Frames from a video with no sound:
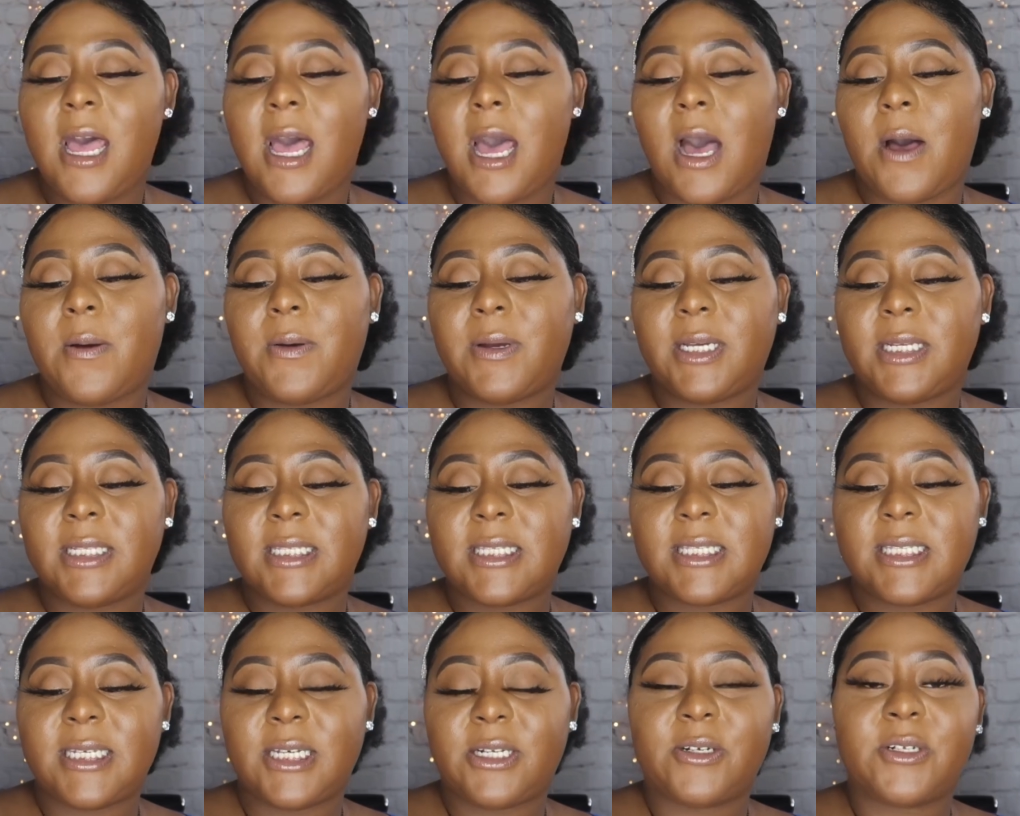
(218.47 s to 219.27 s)
I would
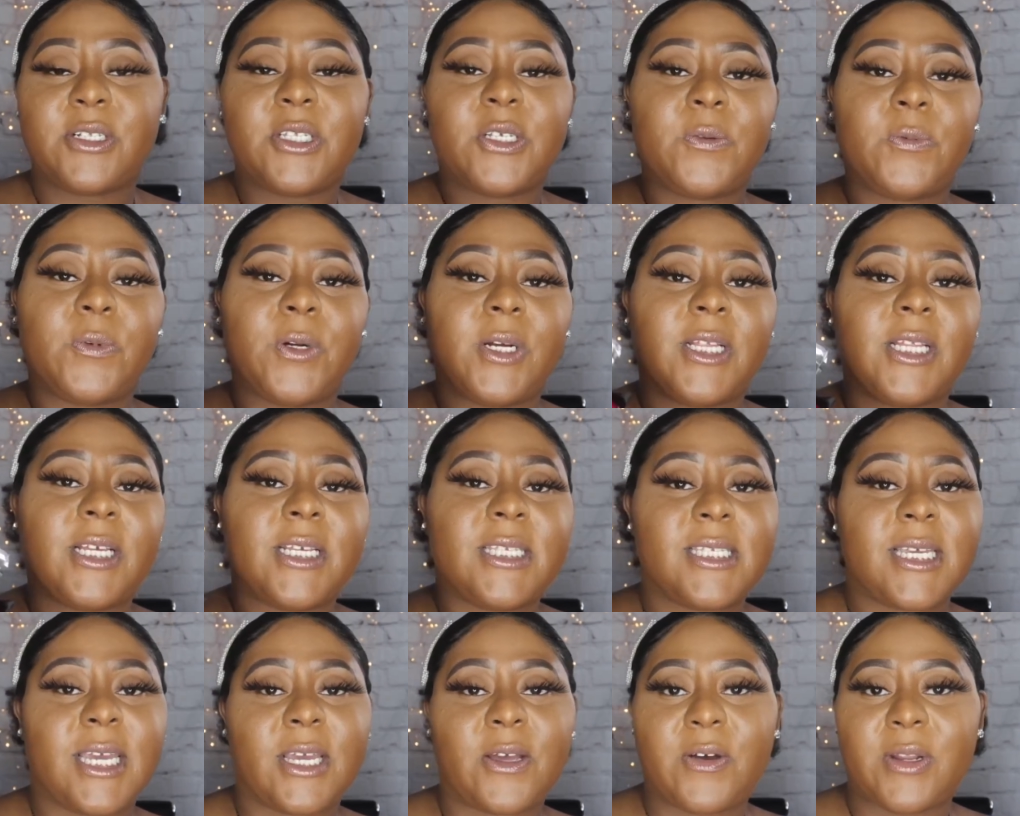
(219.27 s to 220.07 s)
consider to wear
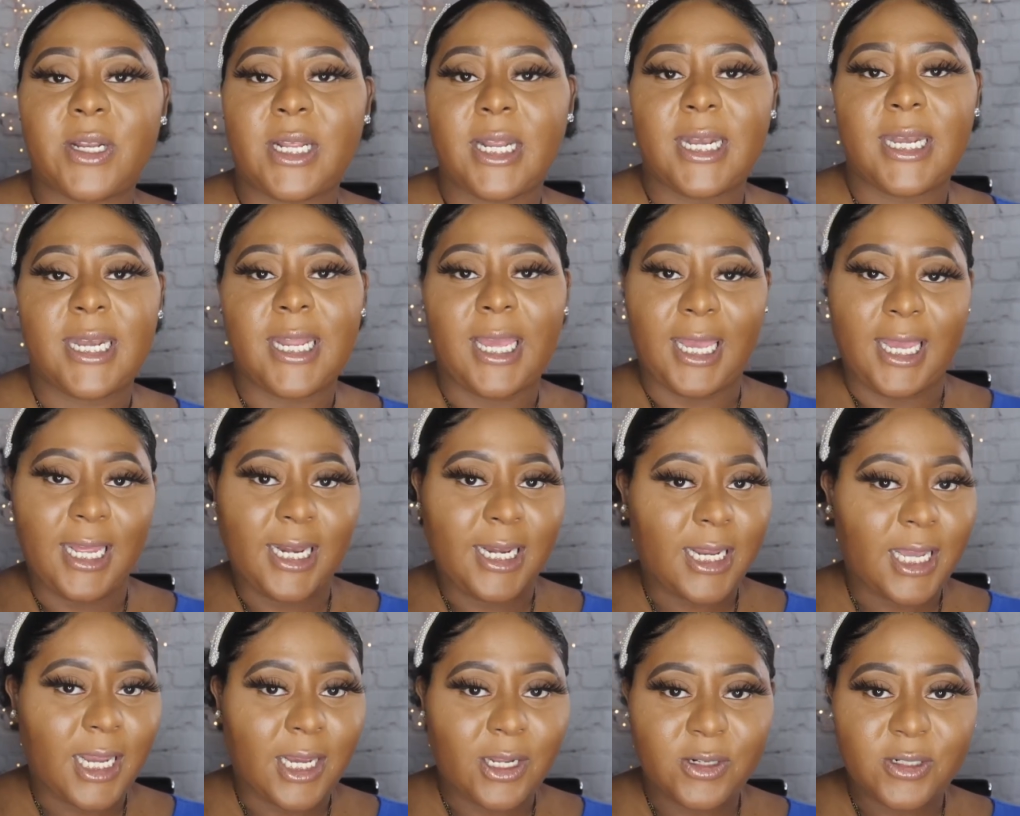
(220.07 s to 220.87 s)
this like on a date
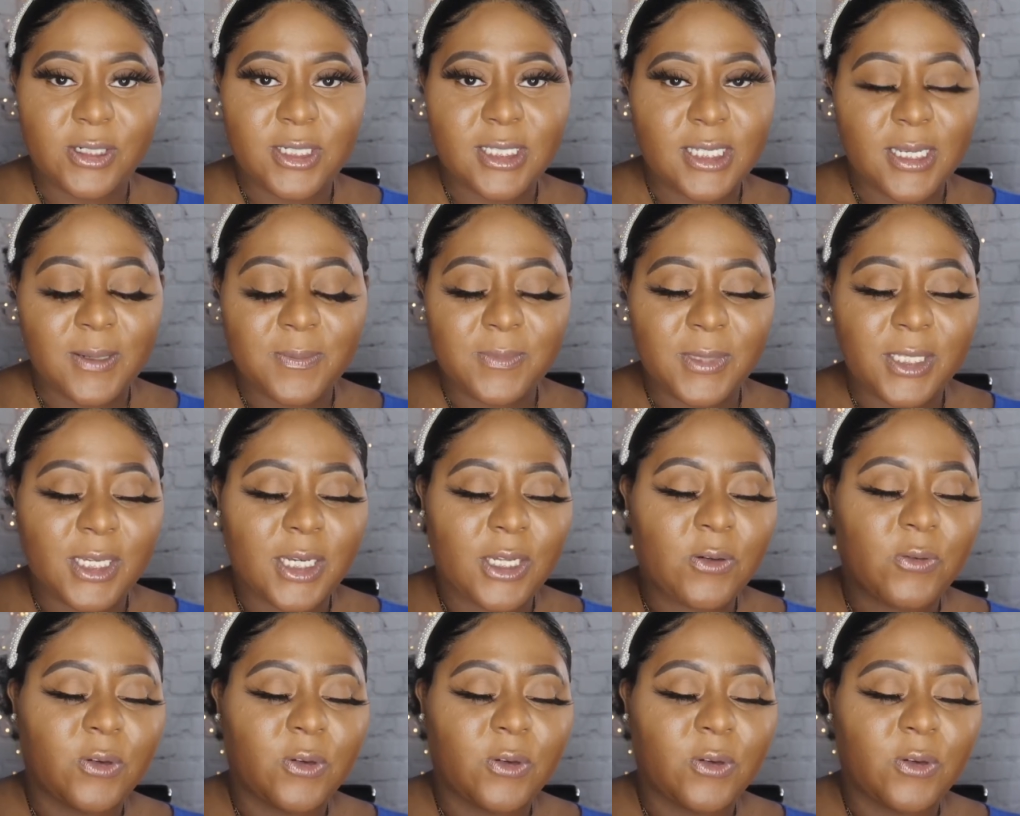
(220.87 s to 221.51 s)
night or something,